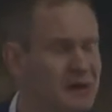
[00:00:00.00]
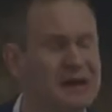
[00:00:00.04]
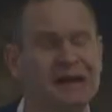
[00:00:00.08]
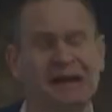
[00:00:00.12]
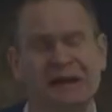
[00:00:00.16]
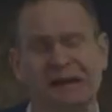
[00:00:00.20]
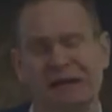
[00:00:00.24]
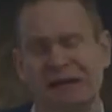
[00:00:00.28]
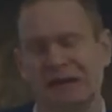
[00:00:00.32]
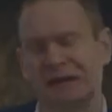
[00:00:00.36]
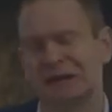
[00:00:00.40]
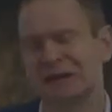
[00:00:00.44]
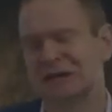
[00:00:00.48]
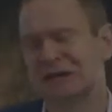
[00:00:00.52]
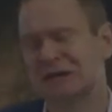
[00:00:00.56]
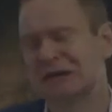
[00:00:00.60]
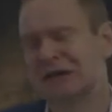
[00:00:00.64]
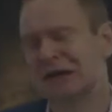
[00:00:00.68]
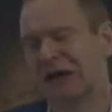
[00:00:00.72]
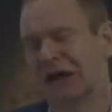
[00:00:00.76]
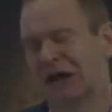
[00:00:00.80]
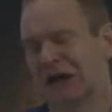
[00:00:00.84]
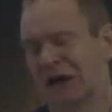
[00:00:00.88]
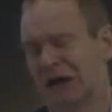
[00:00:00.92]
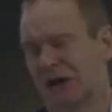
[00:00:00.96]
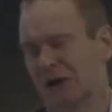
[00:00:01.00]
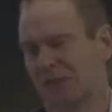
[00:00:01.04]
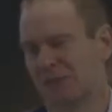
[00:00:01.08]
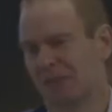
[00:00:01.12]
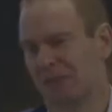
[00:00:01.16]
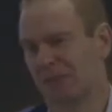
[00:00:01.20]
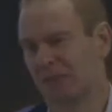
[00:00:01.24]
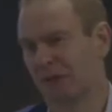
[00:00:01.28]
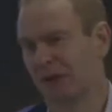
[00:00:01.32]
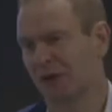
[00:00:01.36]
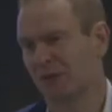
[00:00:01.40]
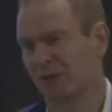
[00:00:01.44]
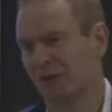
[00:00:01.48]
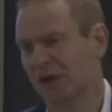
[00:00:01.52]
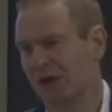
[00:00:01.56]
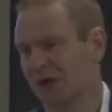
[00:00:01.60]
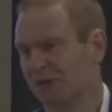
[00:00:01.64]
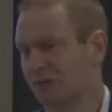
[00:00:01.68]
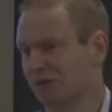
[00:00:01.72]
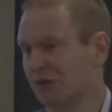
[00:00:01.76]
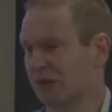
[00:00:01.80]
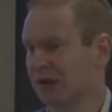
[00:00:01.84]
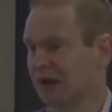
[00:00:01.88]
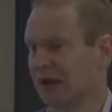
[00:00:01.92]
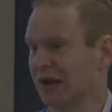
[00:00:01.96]
bigger now, but
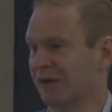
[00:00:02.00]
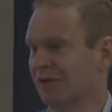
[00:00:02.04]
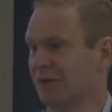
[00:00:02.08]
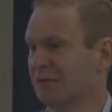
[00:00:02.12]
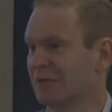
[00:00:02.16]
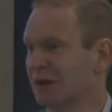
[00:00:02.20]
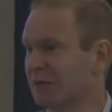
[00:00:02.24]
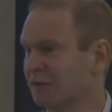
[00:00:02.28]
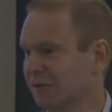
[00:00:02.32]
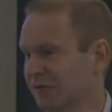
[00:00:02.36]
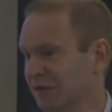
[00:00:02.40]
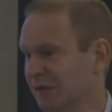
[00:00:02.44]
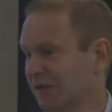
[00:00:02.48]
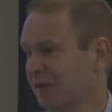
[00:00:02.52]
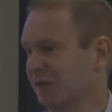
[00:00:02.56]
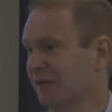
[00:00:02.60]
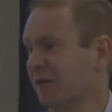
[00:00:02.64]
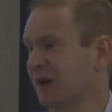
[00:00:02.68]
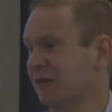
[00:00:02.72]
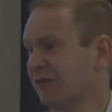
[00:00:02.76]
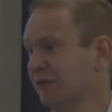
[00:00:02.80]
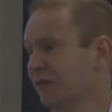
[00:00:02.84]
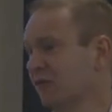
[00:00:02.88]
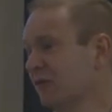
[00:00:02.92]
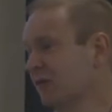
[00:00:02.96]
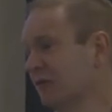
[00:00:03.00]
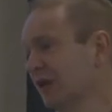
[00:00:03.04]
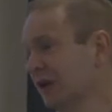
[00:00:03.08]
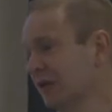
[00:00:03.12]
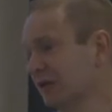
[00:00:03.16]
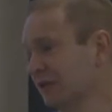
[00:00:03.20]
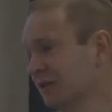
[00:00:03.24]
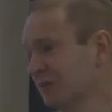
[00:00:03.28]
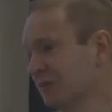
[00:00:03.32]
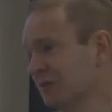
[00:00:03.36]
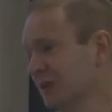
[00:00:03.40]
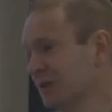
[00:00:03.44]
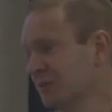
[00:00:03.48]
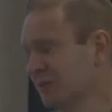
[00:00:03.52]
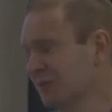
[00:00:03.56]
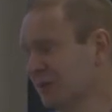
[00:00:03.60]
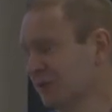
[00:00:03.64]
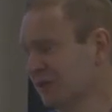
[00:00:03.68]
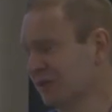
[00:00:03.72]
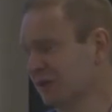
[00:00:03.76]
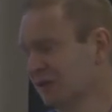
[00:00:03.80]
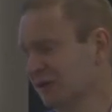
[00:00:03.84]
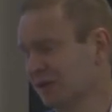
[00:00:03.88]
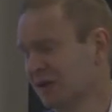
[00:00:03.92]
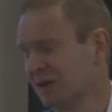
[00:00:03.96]
we have a membership of about 4,000
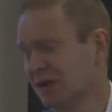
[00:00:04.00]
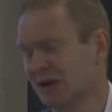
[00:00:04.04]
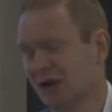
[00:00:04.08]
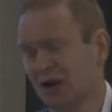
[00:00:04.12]
members